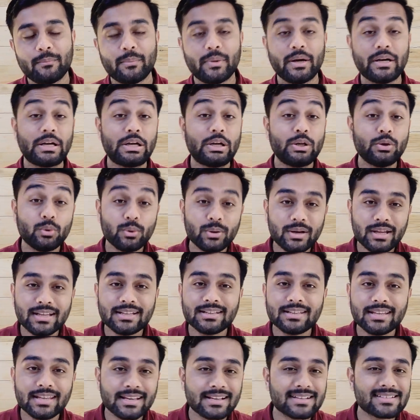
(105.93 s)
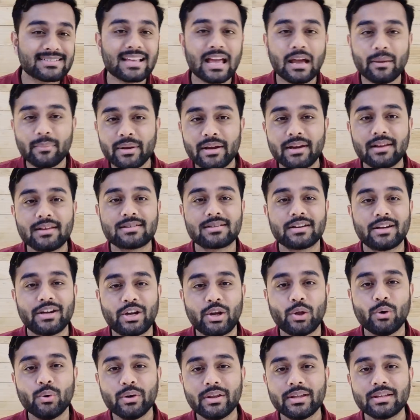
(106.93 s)
but during the
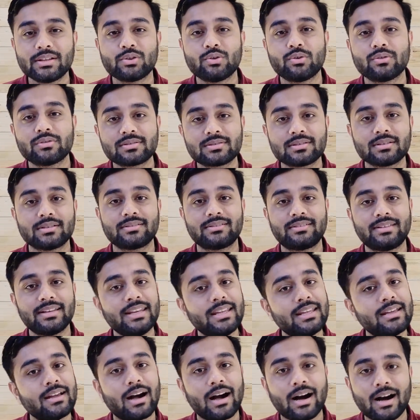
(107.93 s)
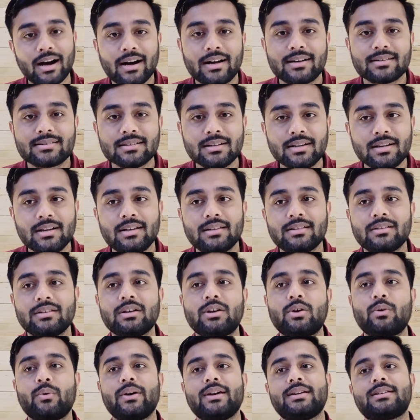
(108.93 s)
examination, during those 3 hours,
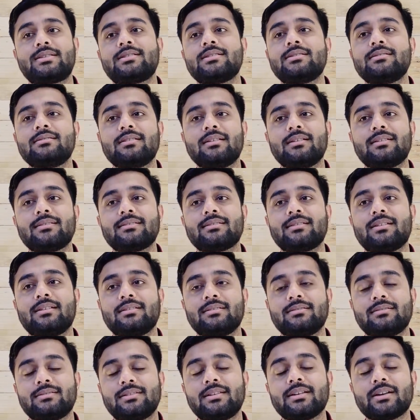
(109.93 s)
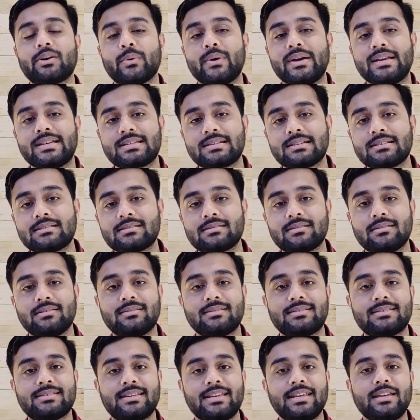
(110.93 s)
the questions
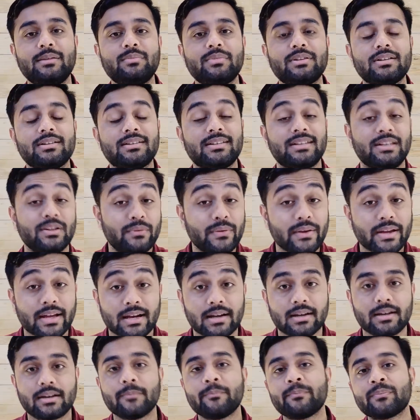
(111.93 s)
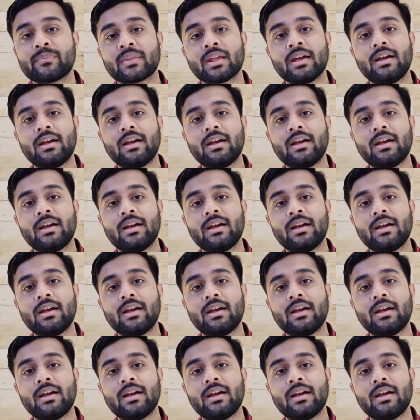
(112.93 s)
seemed difficult,